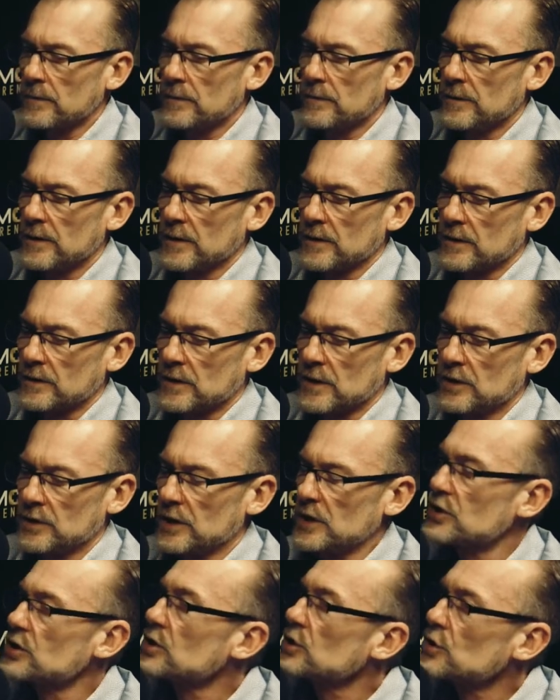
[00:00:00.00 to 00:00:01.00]
the
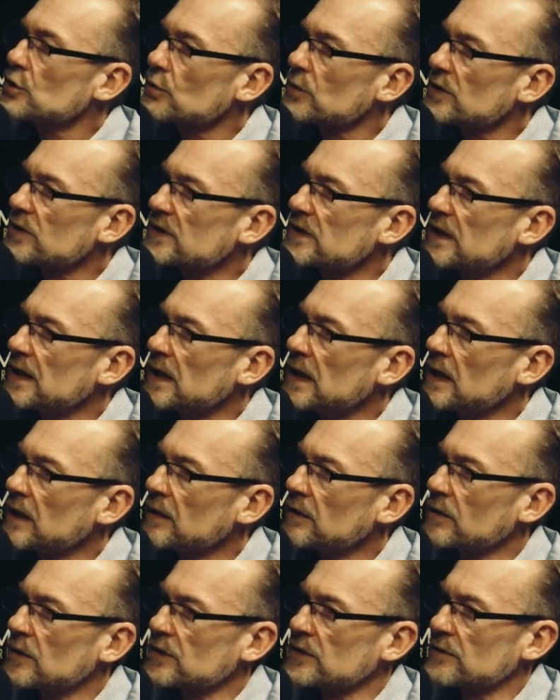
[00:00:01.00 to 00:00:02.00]
conditions you were
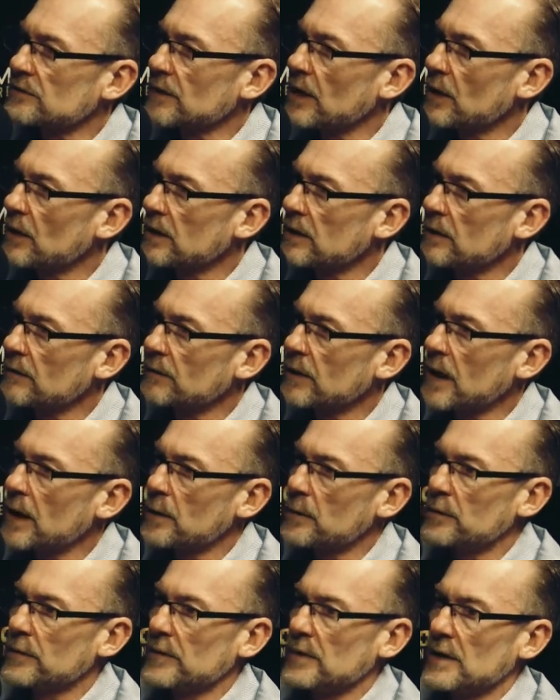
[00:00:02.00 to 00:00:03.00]
seeing the severity of
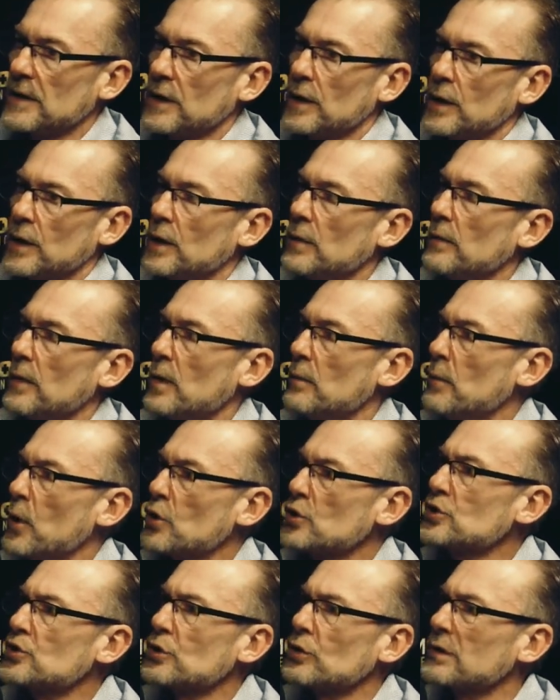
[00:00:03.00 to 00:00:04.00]
them the, uh,
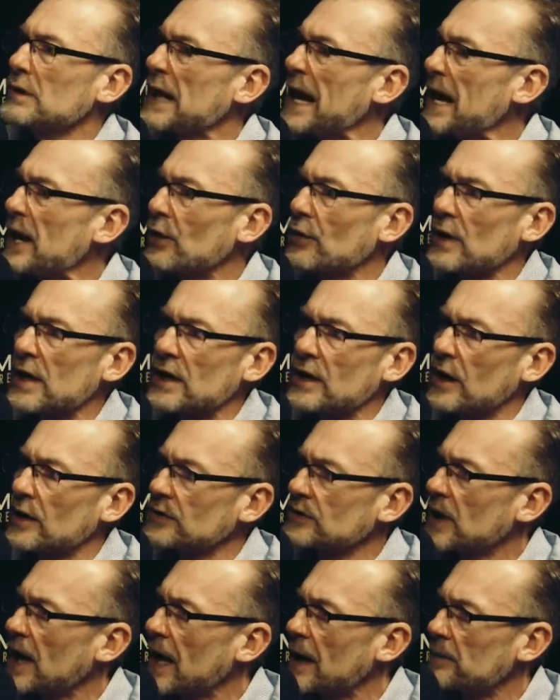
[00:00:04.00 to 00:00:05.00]
emotional layering
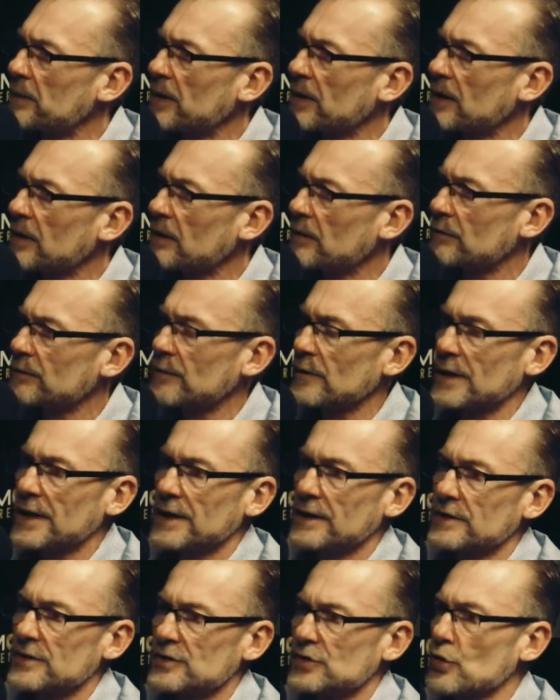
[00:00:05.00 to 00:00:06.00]
on top of
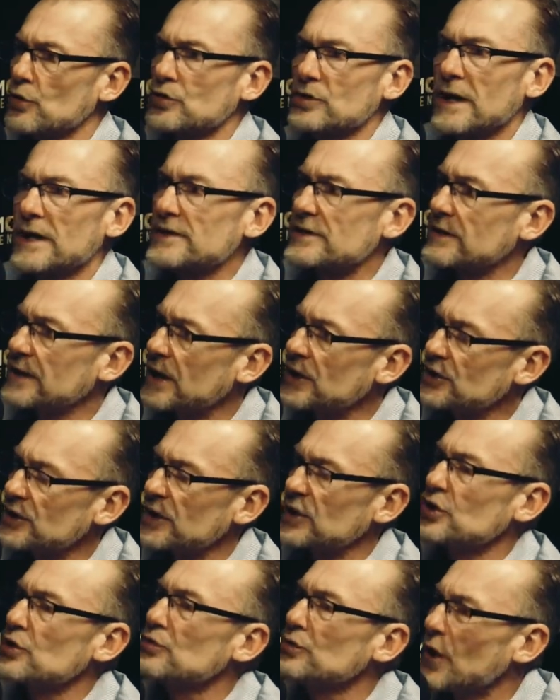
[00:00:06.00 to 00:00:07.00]
uh, social
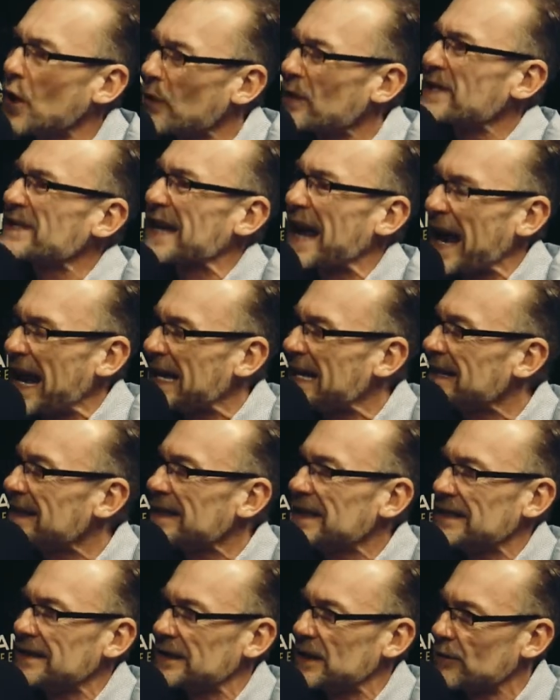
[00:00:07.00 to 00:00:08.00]
isolation did you notice
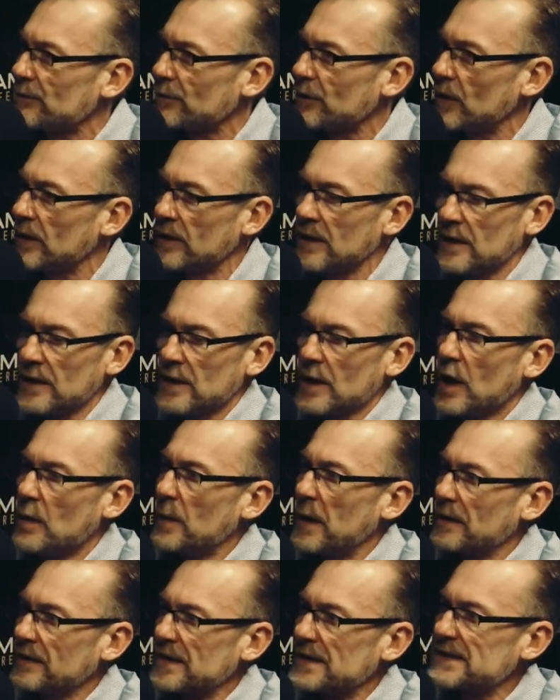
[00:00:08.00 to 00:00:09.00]
anything different
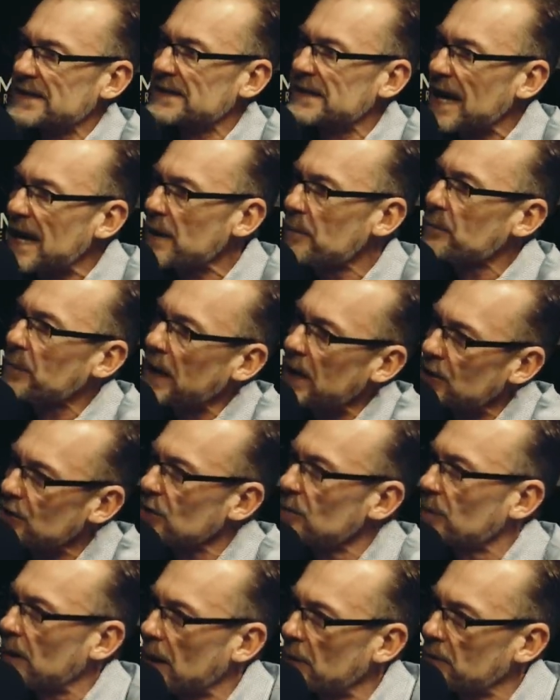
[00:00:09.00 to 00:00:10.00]
among the same
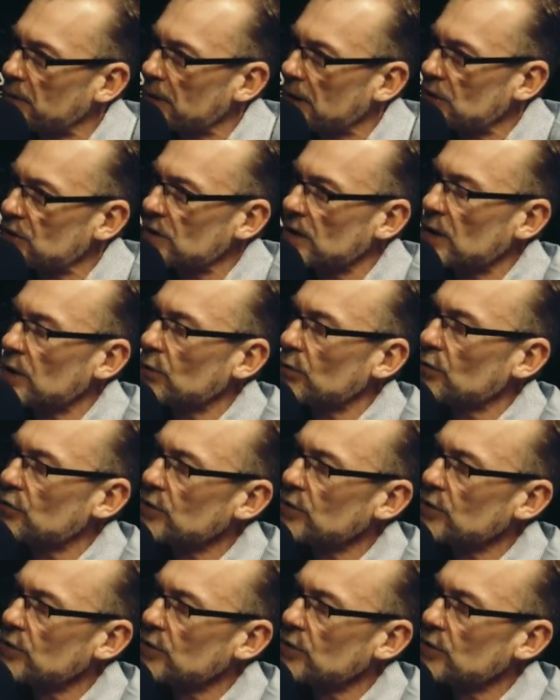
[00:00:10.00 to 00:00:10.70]
patient population that you were